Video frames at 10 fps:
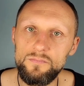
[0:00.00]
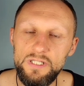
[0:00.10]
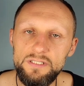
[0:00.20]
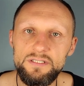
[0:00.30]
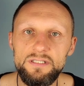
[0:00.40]

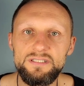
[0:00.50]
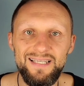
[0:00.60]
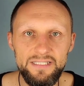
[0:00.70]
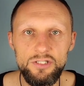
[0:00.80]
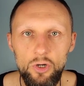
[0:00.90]
This is
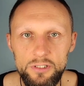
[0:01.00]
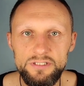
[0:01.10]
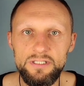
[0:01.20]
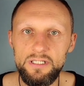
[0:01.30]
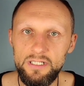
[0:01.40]
a
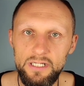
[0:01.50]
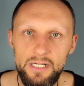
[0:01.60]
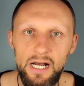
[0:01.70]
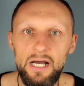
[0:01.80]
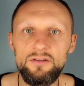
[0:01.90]
toxic
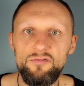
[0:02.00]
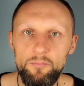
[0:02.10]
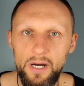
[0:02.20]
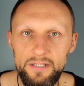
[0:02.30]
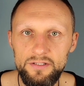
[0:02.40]
kind of
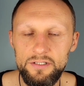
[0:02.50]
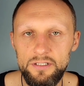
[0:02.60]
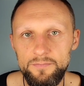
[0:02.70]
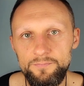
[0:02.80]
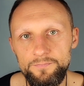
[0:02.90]

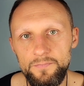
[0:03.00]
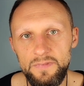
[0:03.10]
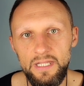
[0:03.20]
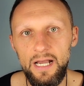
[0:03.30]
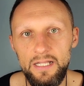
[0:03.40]
pattern
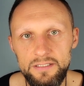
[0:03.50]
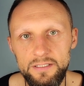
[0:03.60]
that